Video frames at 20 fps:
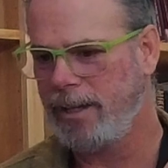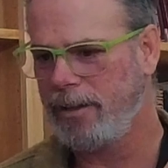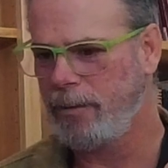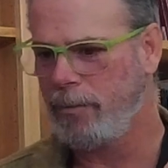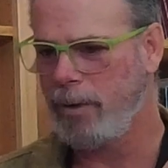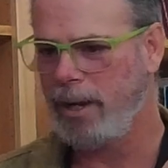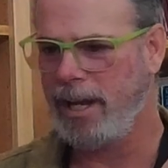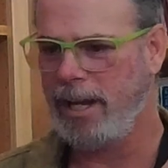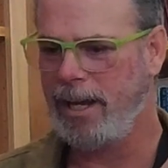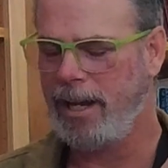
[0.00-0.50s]
of the
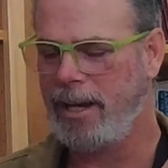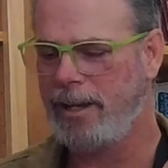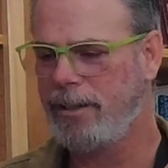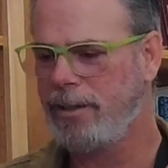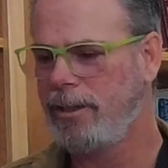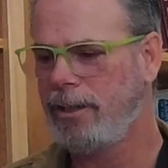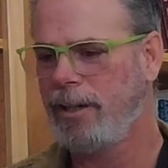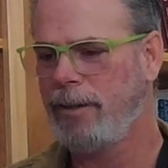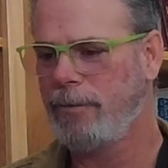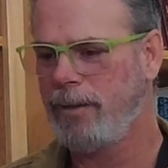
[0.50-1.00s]
way.
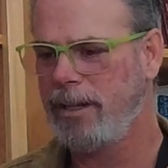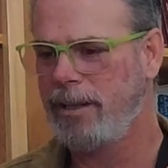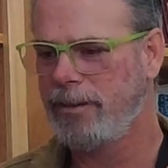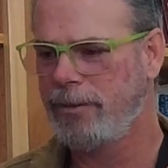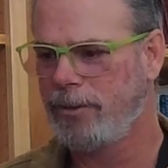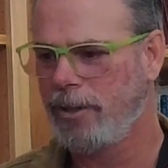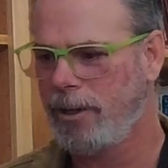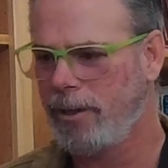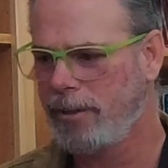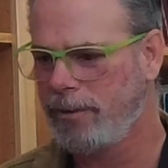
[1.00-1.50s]
I read this
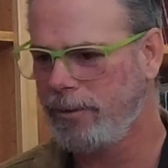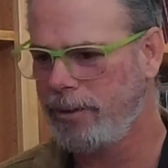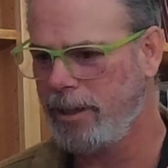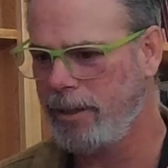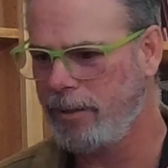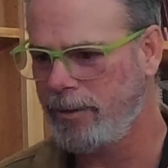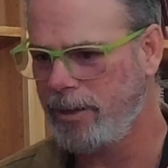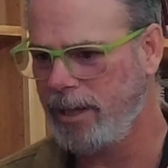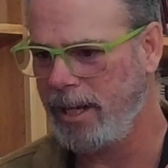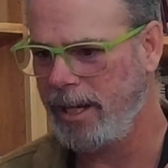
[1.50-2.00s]
article the
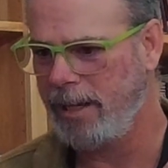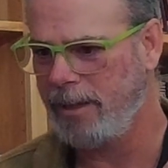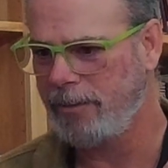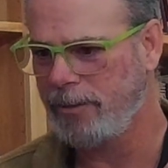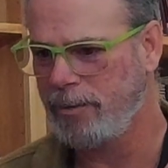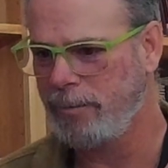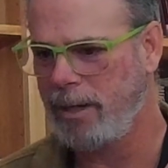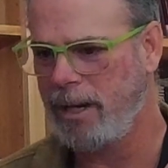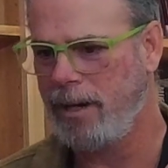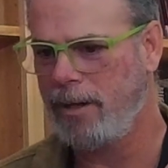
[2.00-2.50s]
other day, and it
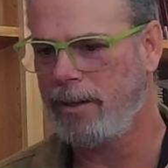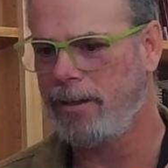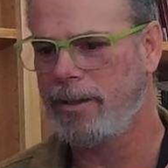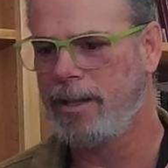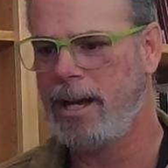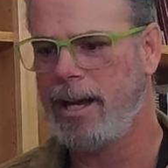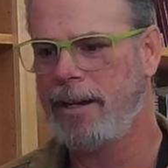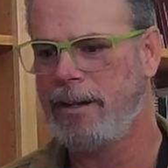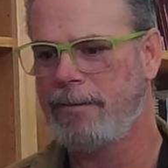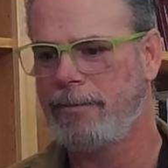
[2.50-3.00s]
was about a
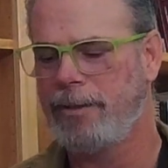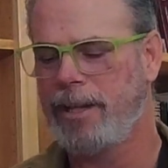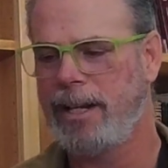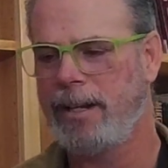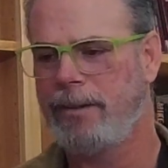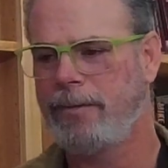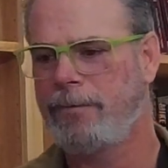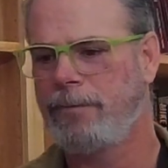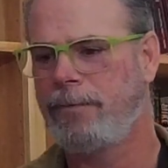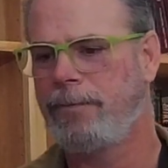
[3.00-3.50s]
lot of like